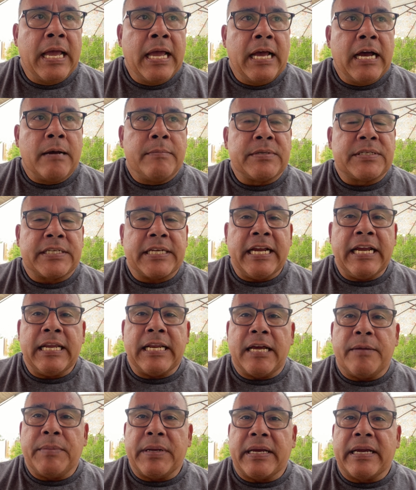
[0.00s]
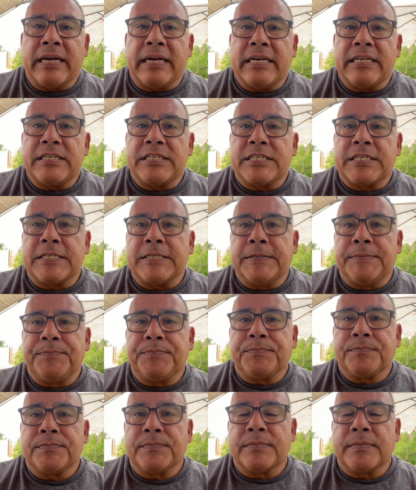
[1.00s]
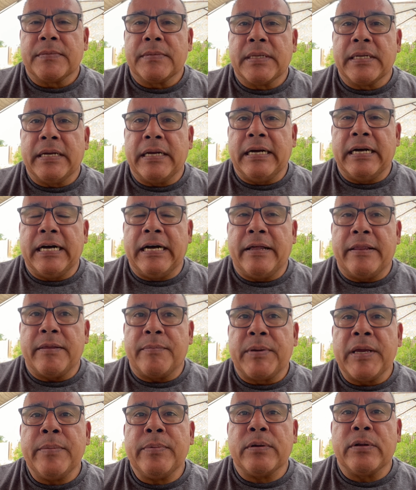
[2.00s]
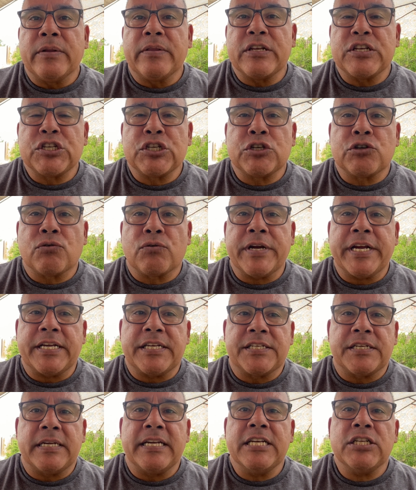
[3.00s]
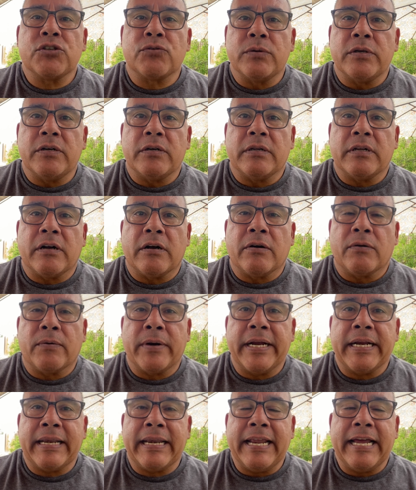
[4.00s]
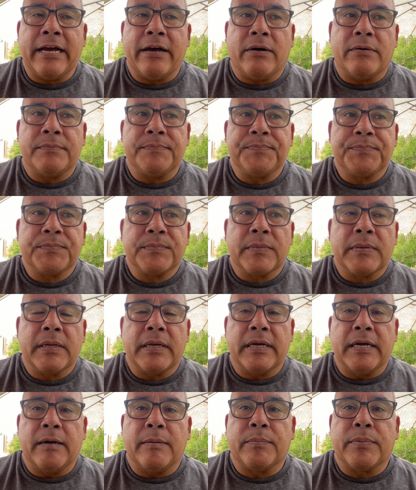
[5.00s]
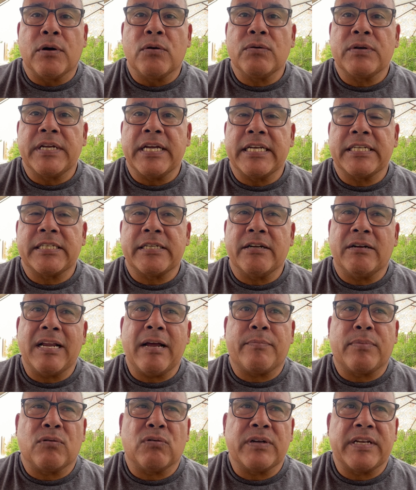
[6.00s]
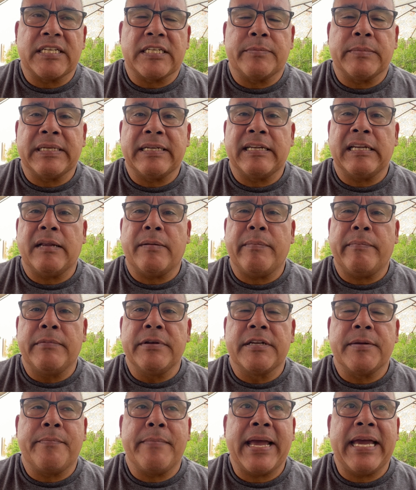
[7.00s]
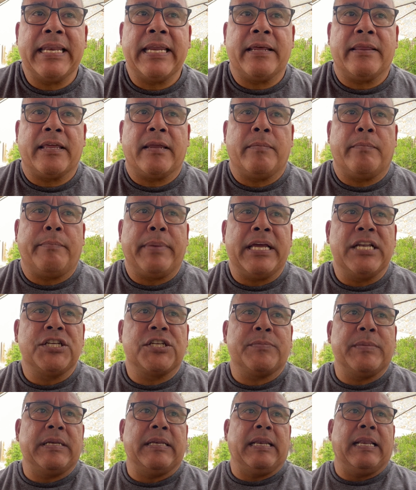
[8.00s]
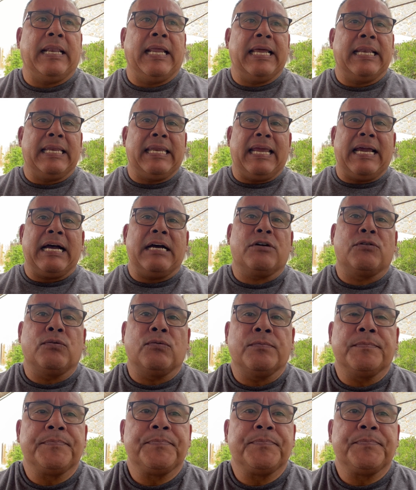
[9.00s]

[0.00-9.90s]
I'm saying that because the people in the streets in Israel are right now not protesting, but demanding that Benjamin Netanyahu